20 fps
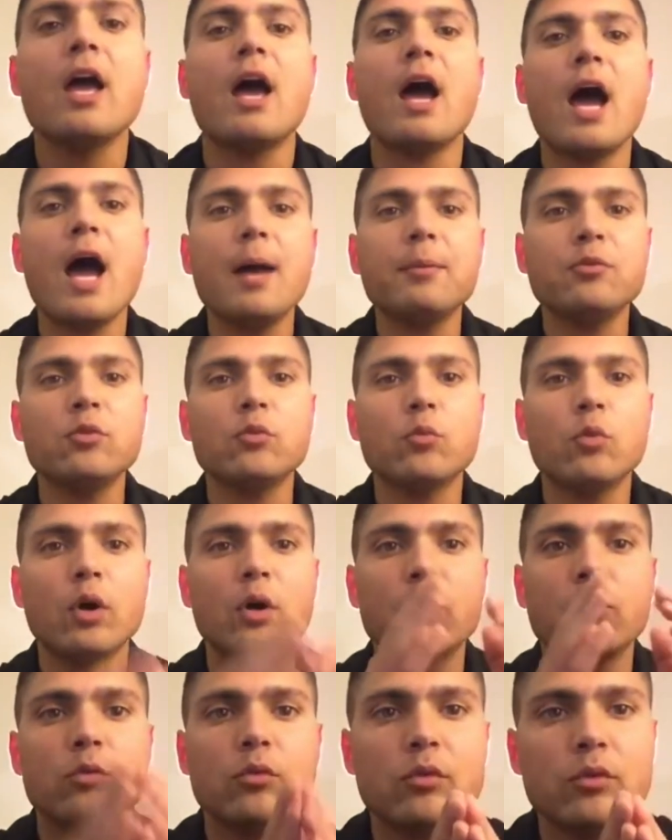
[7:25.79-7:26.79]
Absolutely,
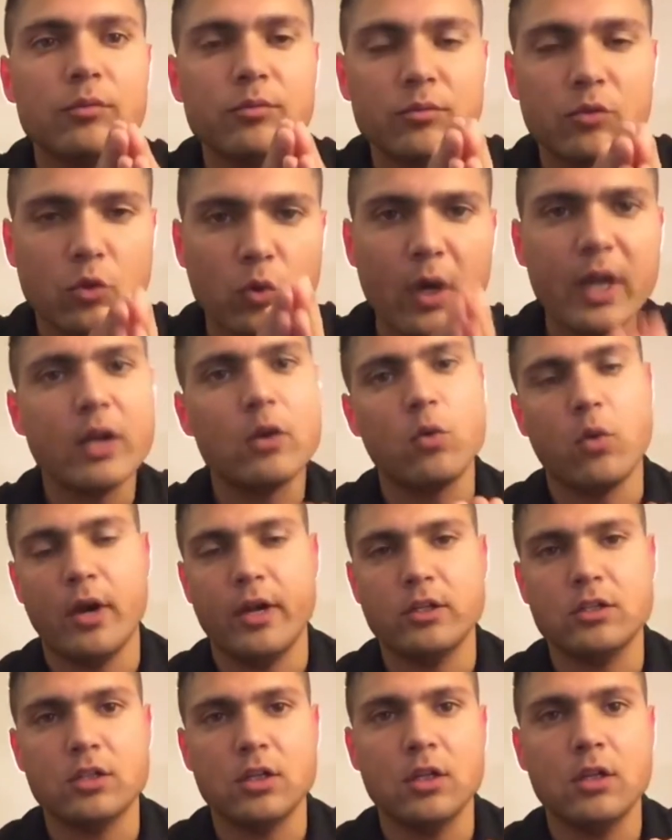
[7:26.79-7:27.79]
what great
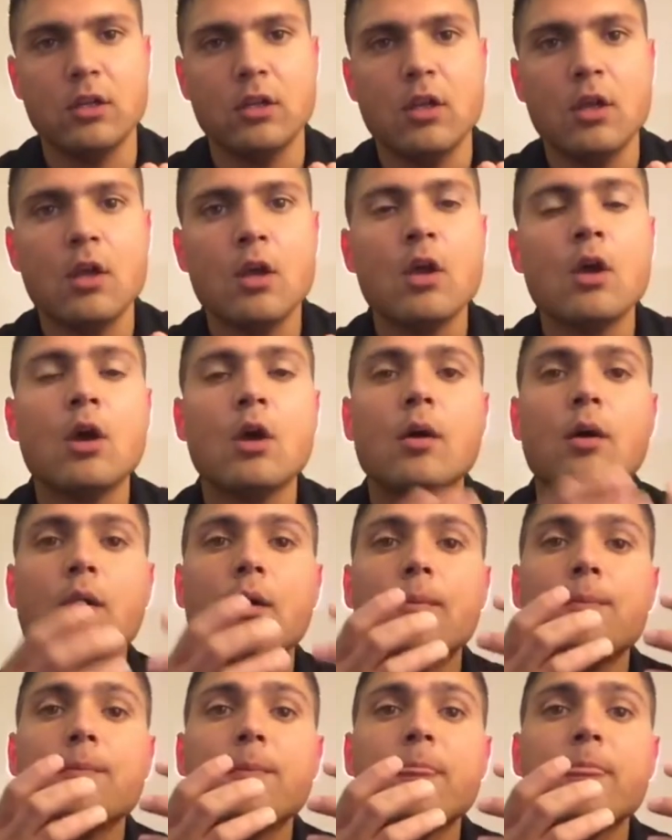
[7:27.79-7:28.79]
question.
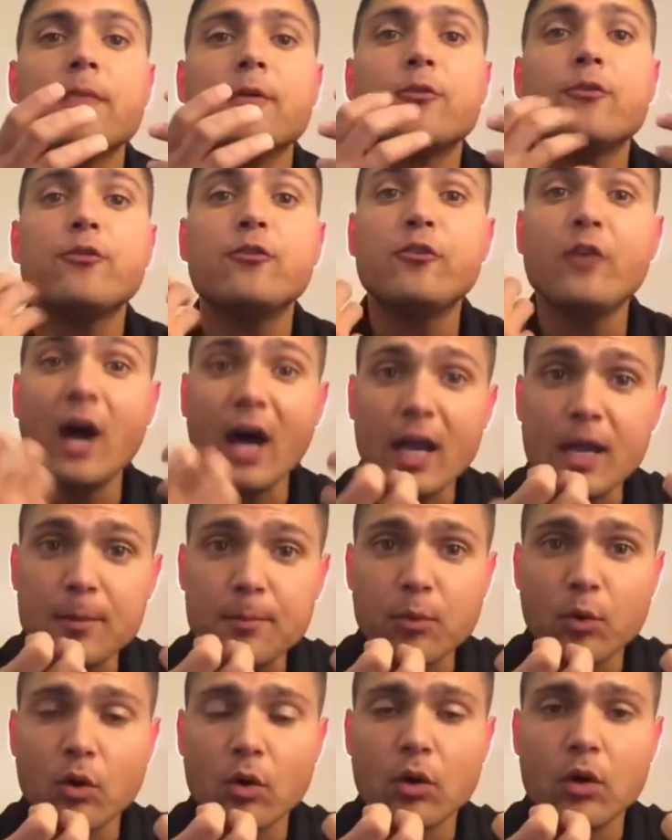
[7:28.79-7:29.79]

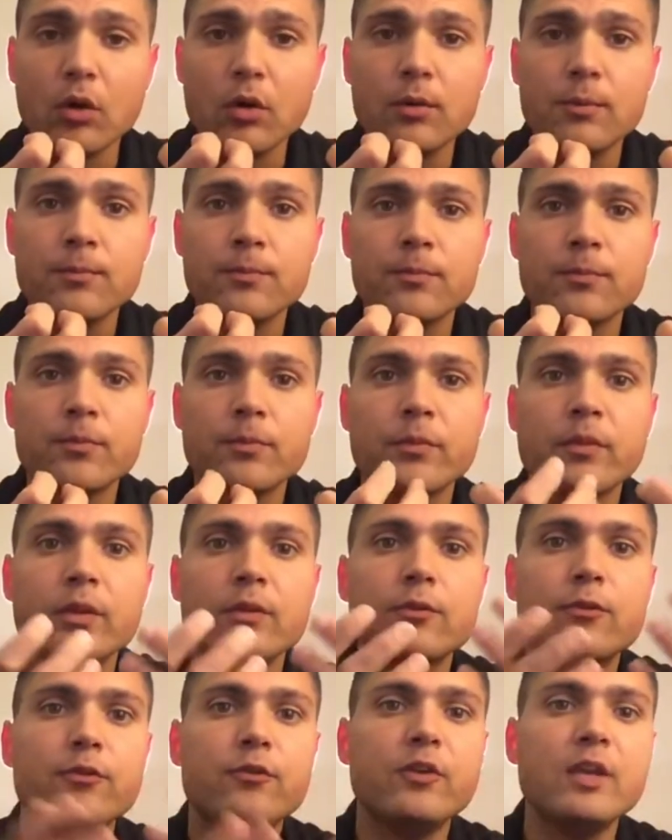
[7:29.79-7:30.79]
Fiber
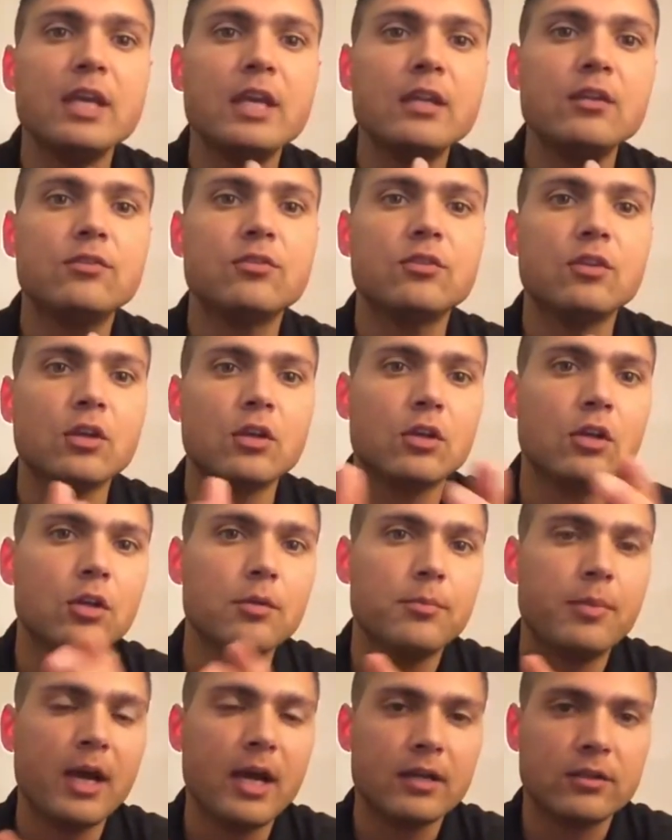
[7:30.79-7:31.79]
feeds the good
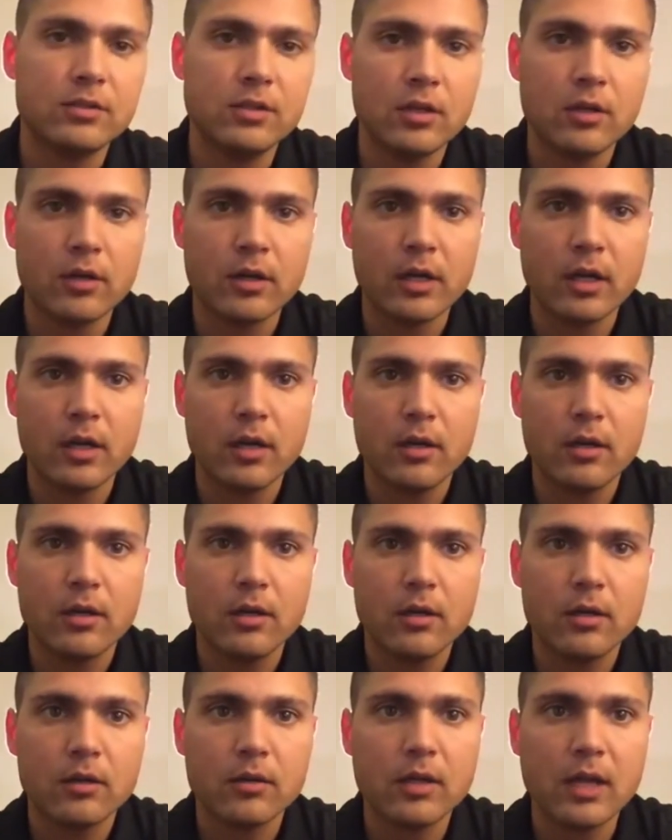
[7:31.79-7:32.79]
bacteria,
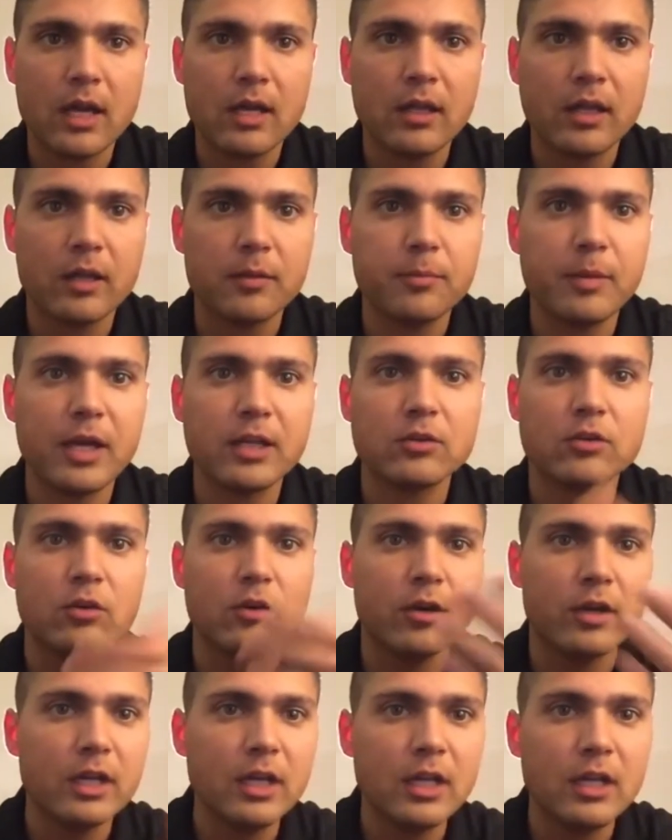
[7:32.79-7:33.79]
okay, like
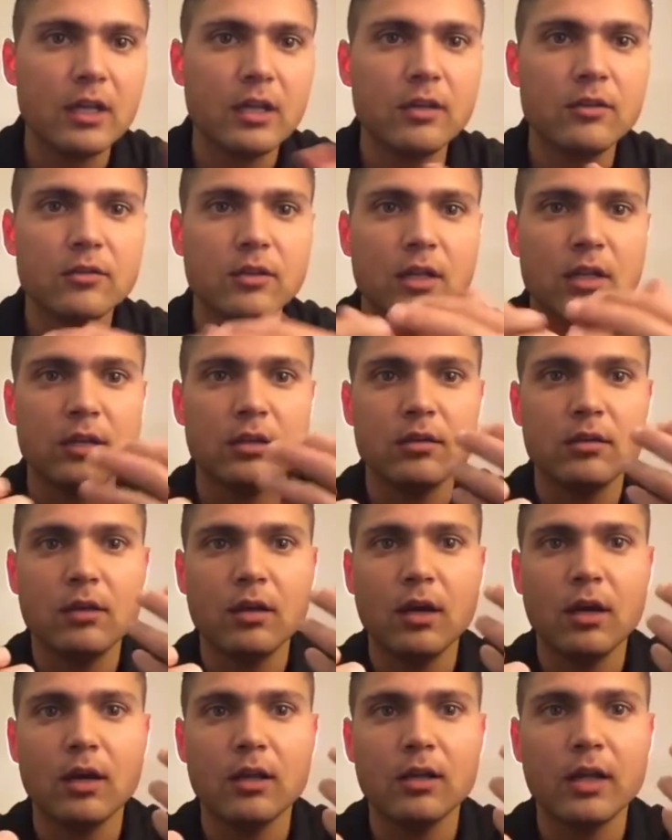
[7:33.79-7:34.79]
Bacteroides and
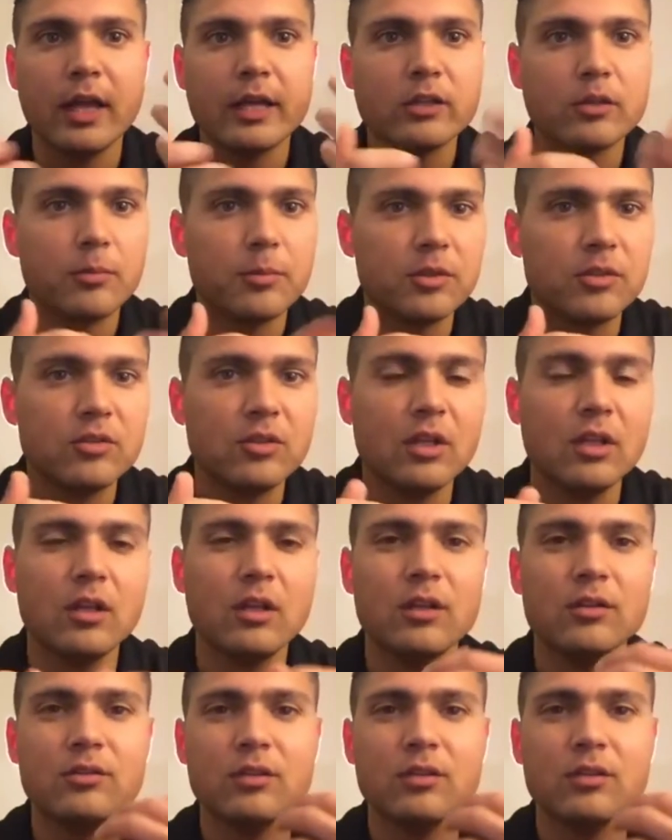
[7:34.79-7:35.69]
uh, Lactobacillus.